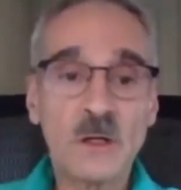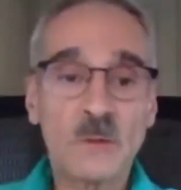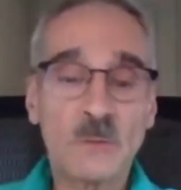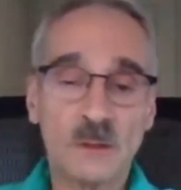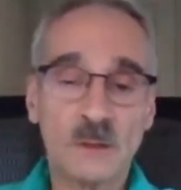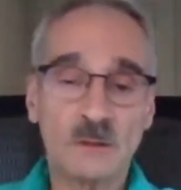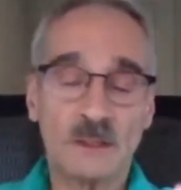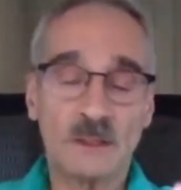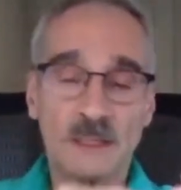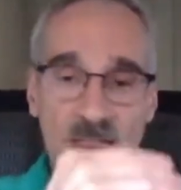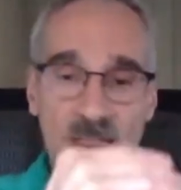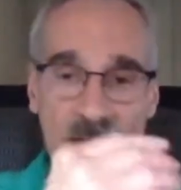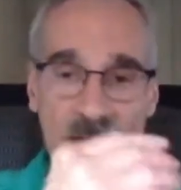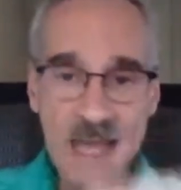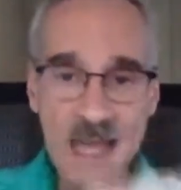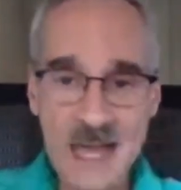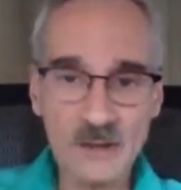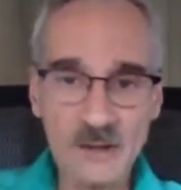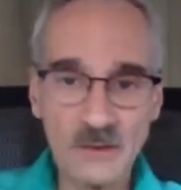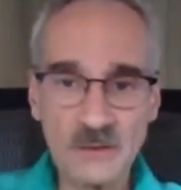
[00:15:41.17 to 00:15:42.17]
We look at
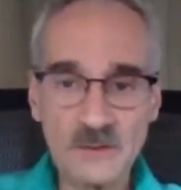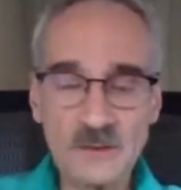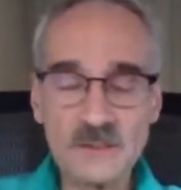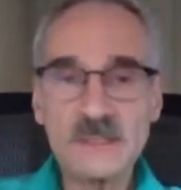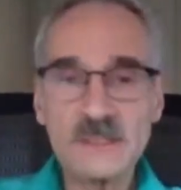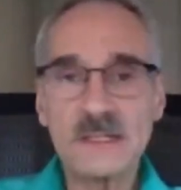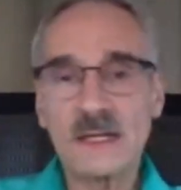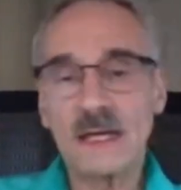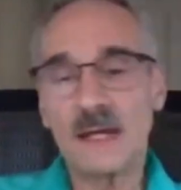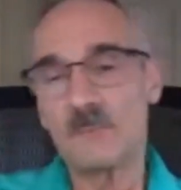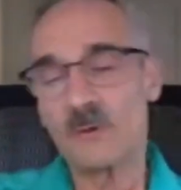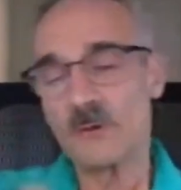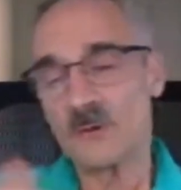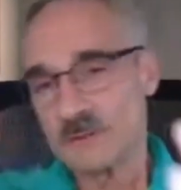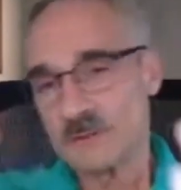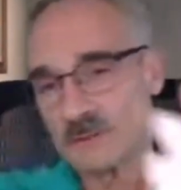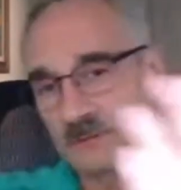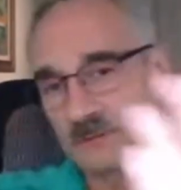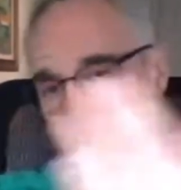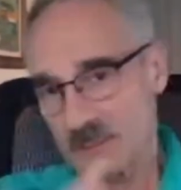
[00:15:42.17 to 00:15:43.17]
candles, and we
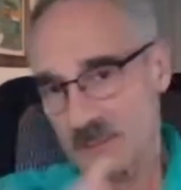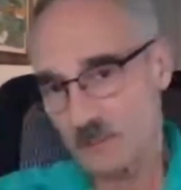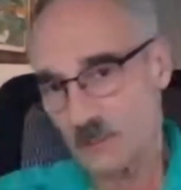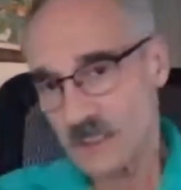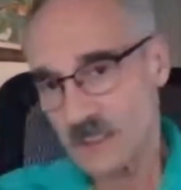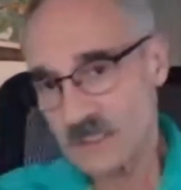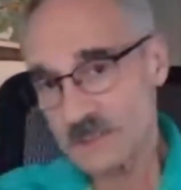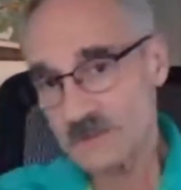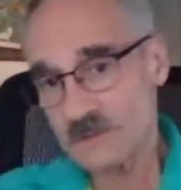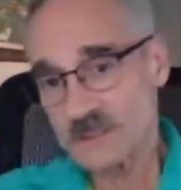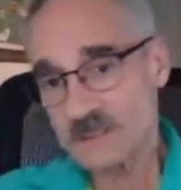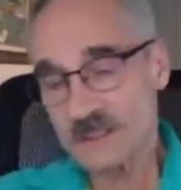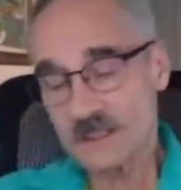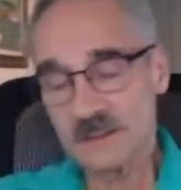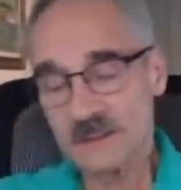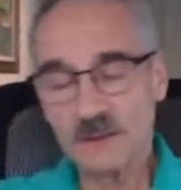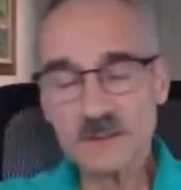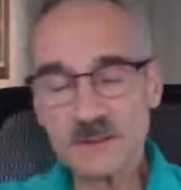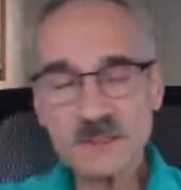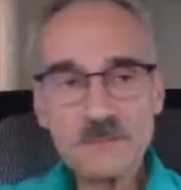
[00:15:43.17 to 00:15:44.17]
also look at Western
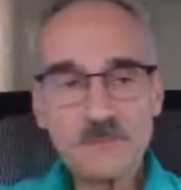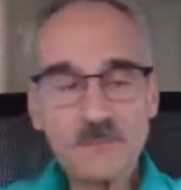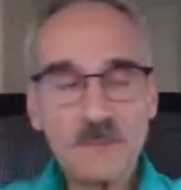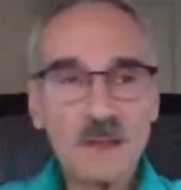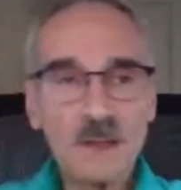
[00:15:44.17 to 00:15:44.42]
signals.